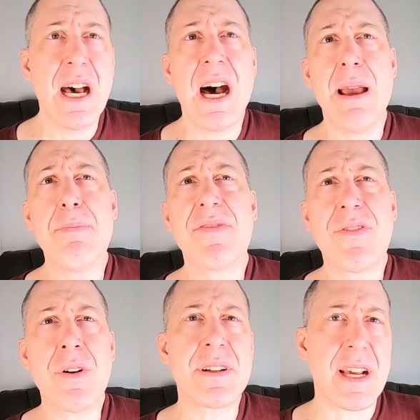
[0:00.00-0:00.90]
I
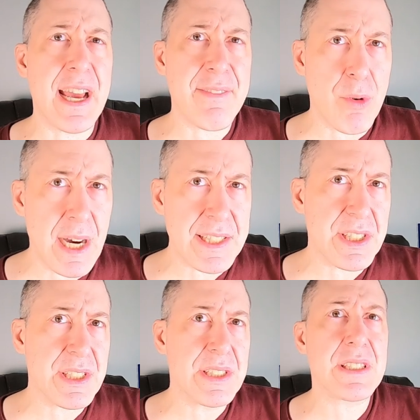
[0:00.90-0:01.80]
prefer dive
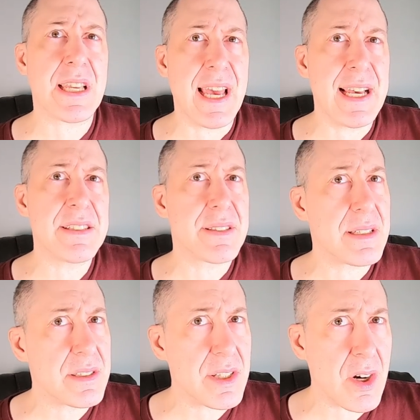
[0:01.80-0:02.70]
watches as
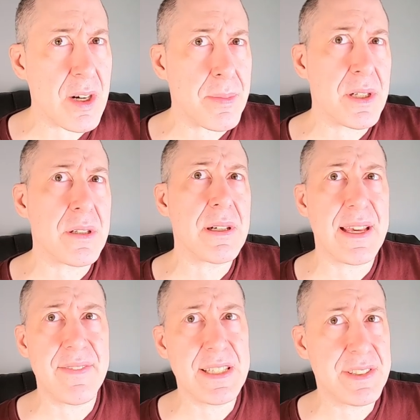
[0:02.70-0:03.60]
they're durable,
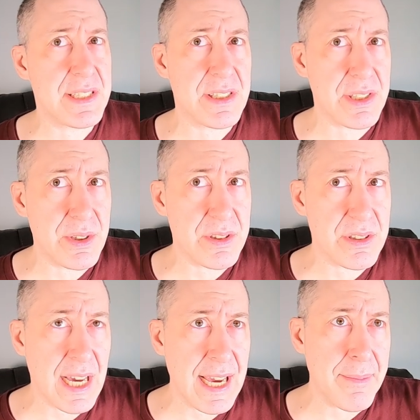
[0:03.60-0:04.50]
have easy to use
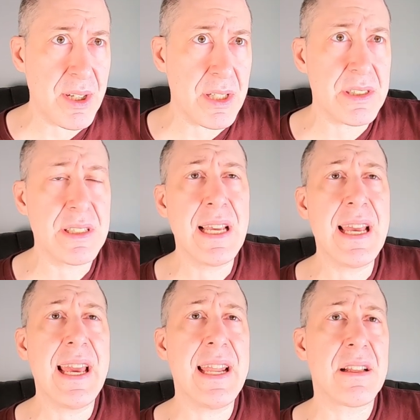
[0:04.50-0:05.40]
timers,
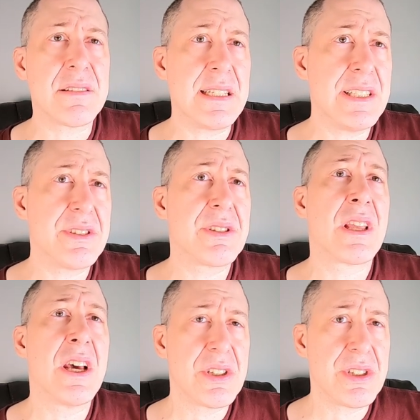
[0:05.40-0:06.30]
and at
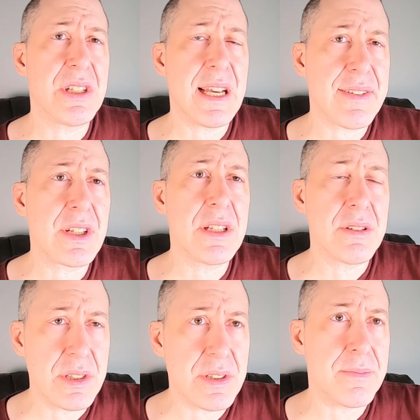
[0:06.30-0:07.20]
least should have
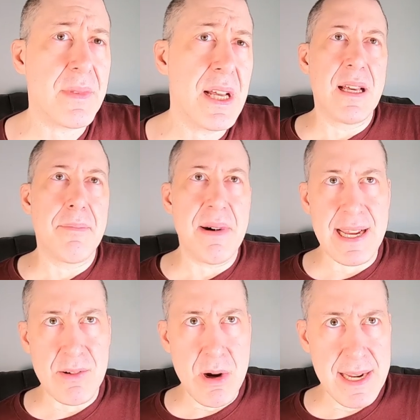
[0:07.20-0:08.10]
good lume.
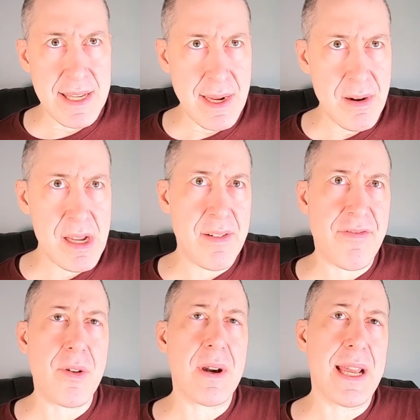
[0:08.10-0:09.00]
My criteria
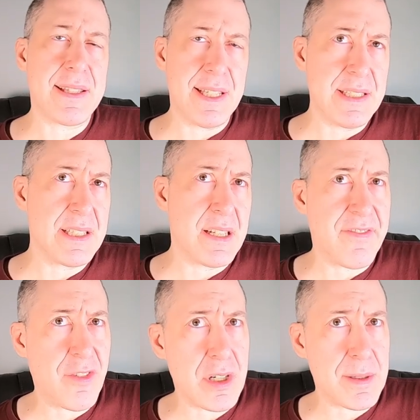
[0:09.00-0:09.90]
for a decent,
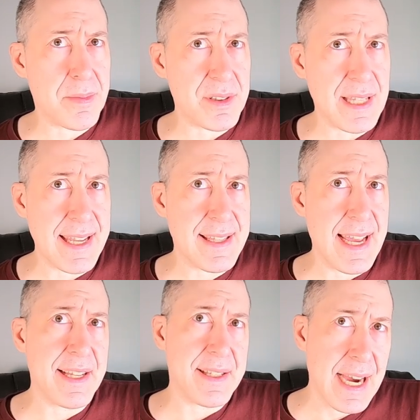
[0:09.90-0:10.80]
affordable day
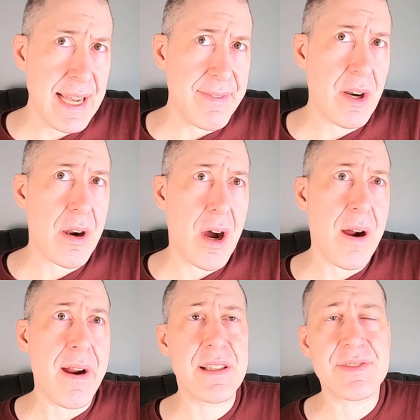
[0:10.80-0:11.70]
day diver
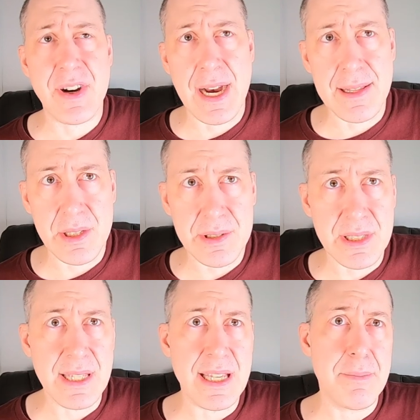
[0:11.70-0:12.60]
are as
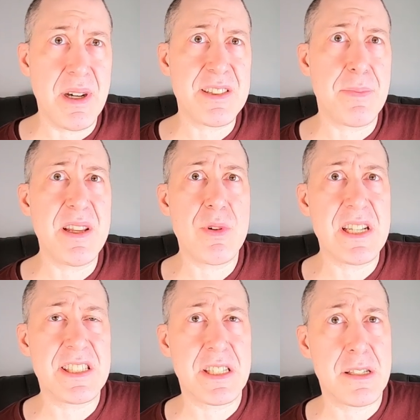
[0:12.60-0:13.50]
follows it must be
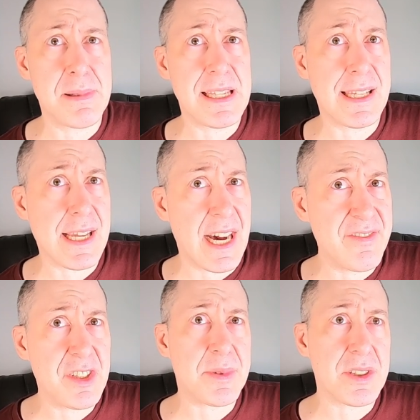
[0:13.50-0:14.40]
reasonably
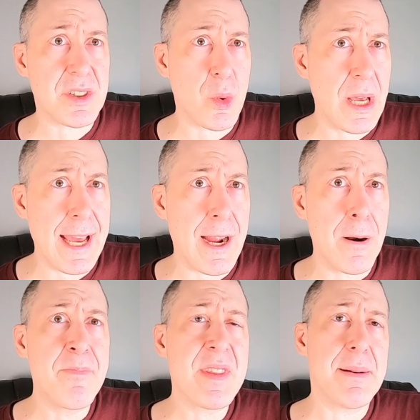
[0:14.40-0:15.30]
comfortable to
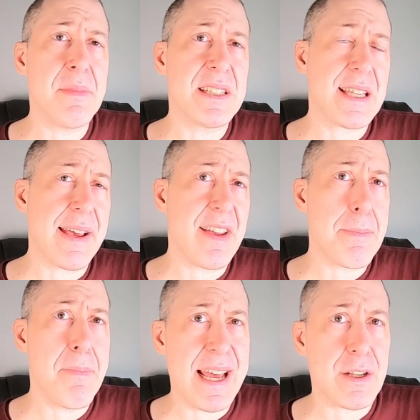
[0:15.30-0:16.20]
wear, it must have a
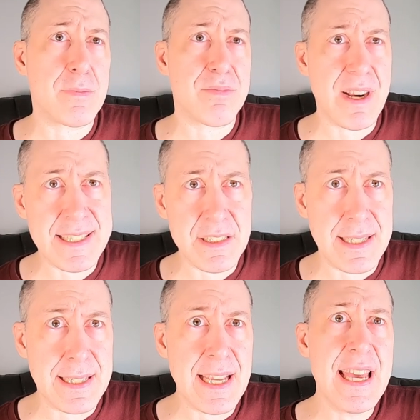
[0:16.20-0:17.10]
metal
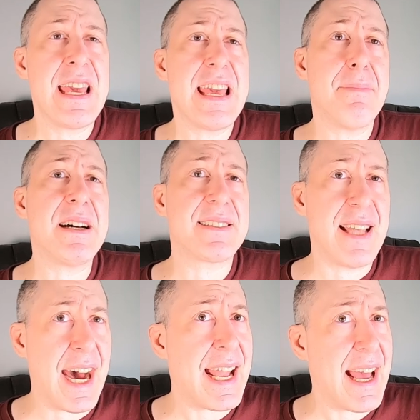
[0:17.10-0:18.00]
bracelet, it must
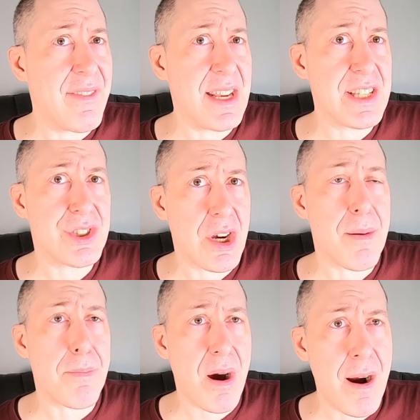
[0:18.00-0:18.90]
not have any
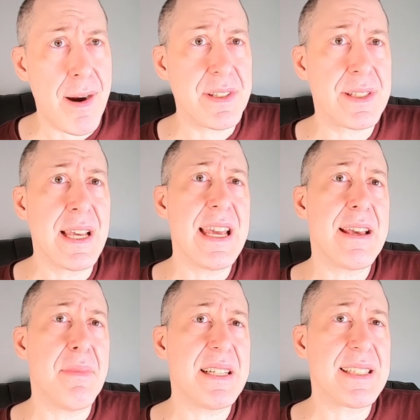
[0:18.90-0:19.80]
sharp parts,
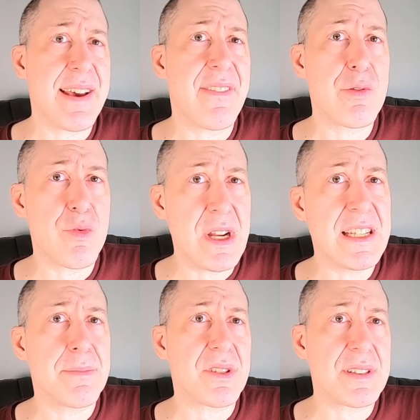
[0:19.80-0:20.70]
it must have a
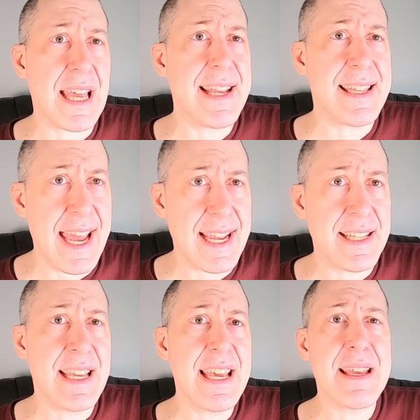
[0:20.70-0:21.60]
readable day
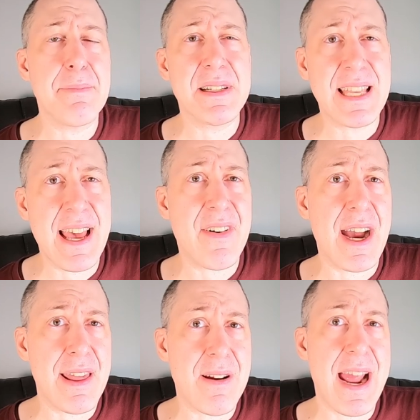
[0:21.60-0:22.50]
date, it must have
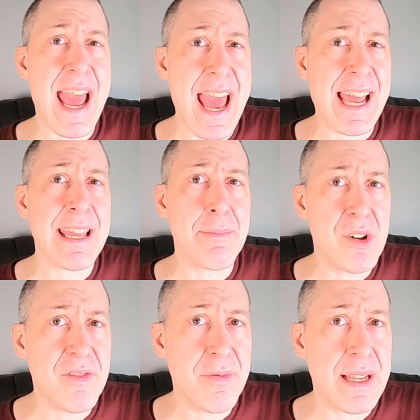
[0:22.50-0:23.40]
either a hacking
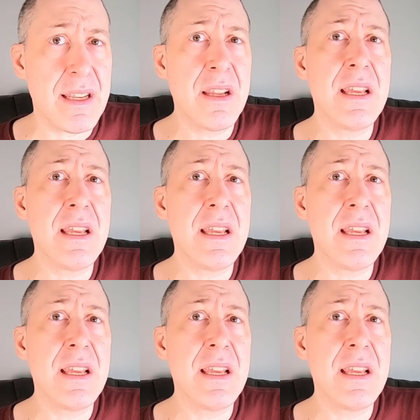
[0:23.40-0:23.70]
movement